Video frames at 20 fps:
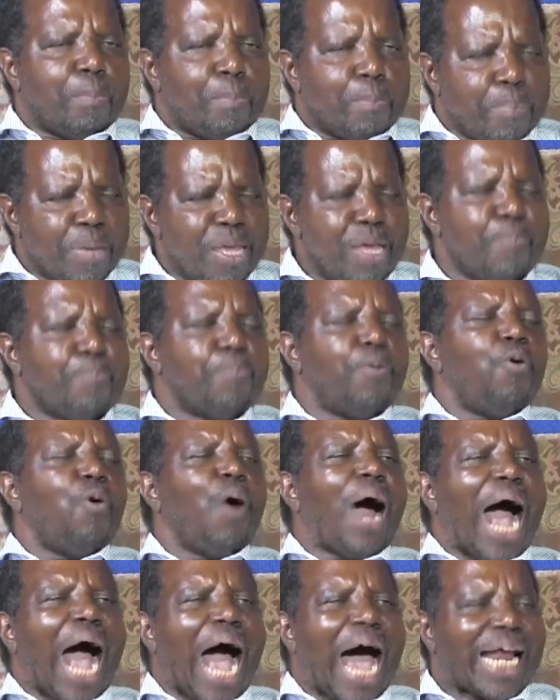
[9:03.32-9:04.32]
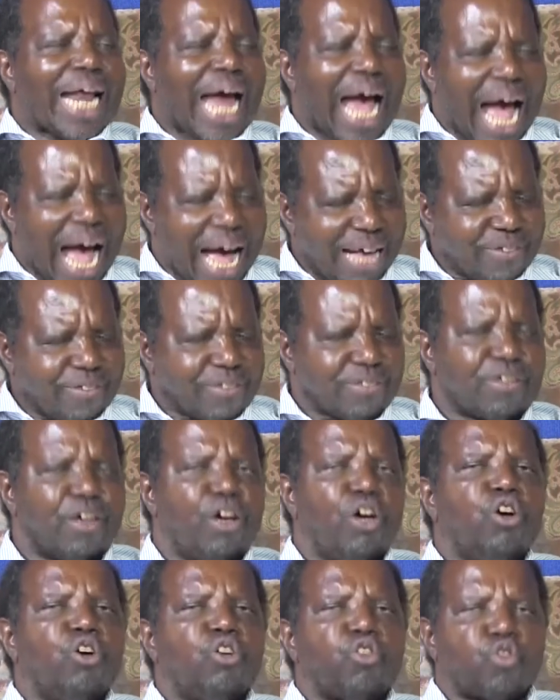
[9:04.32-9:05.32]
People are asked
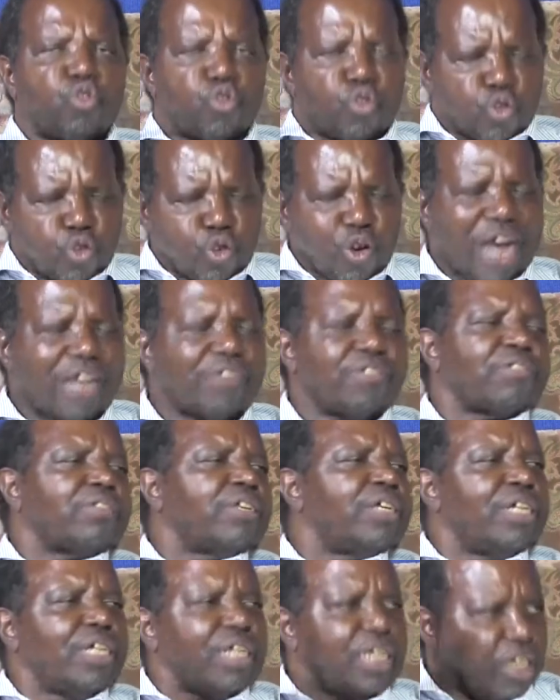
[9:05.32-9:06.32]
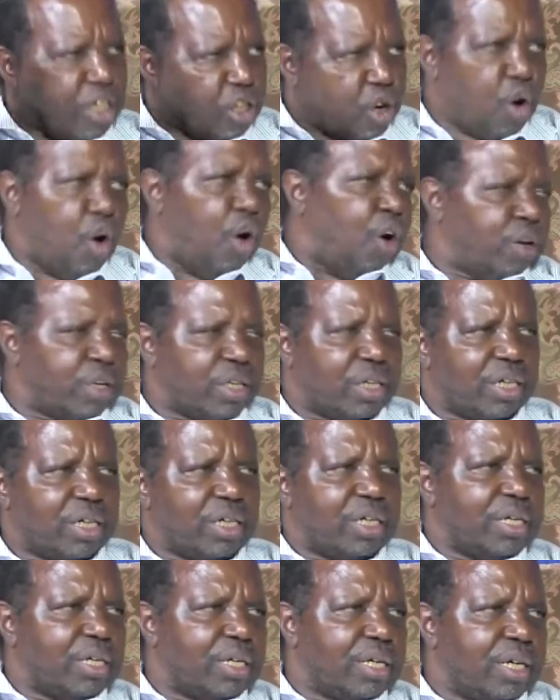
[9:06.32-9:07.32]
to trust in God
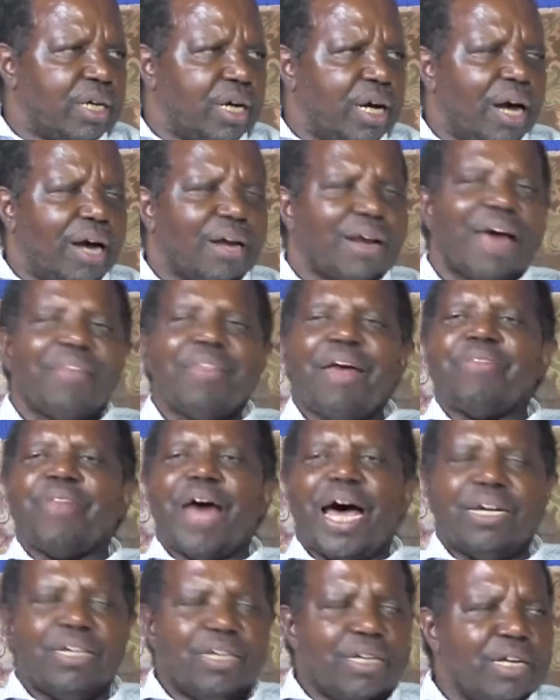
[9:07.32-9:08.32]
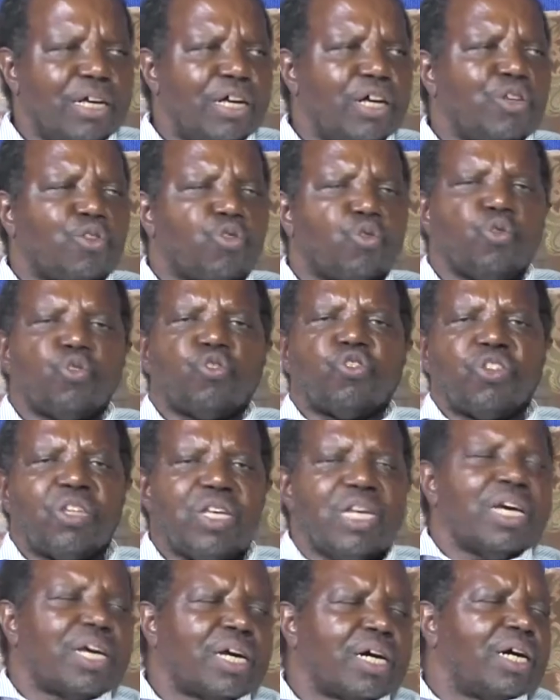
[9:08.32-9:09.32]
rather than to
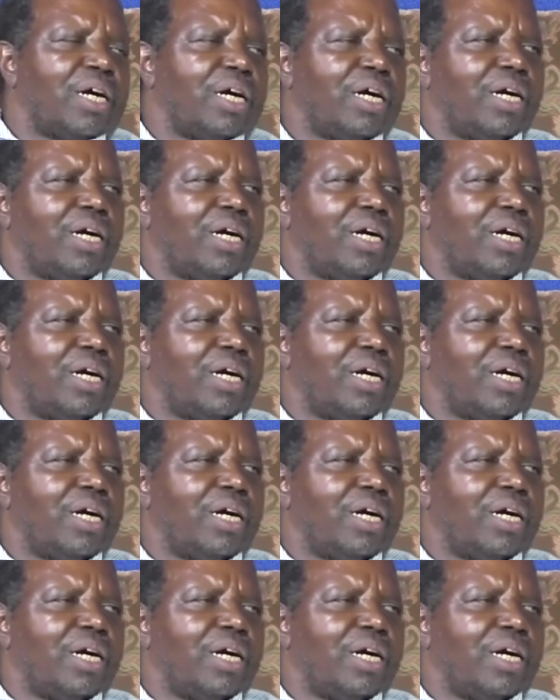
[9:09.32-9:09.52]
seek